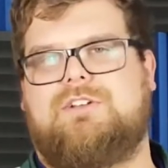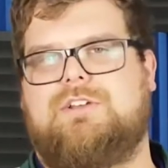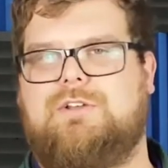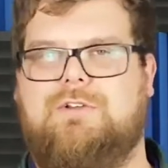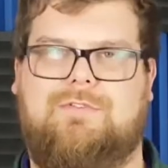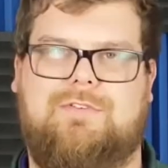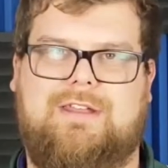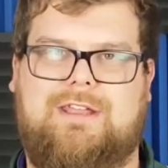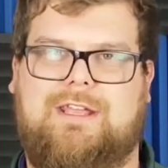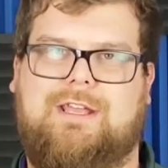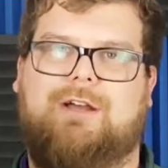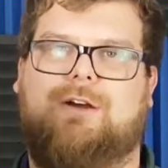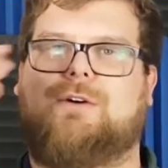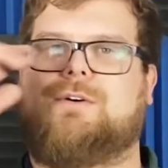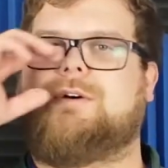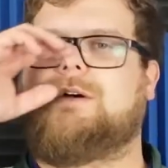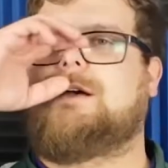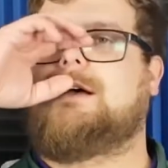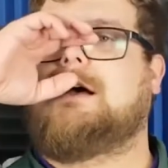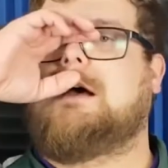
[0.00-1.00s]
new video
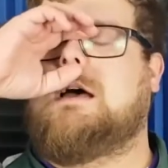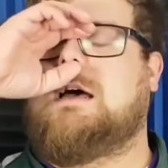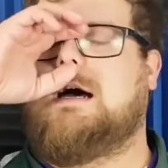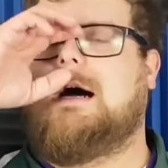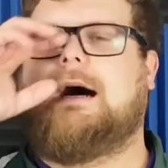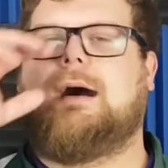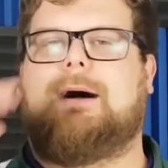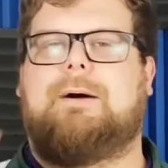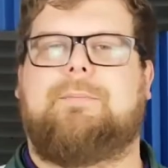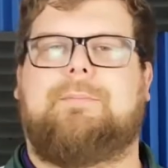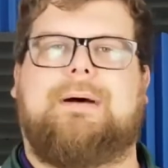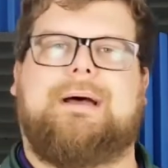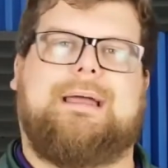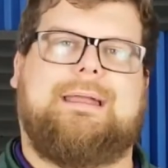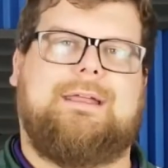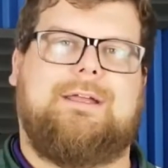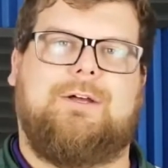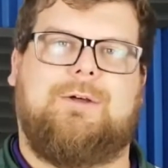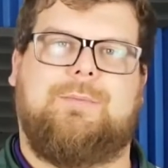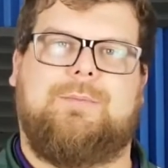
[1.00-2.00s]
by
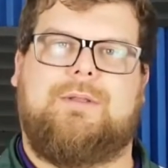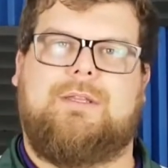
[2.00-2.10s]
him.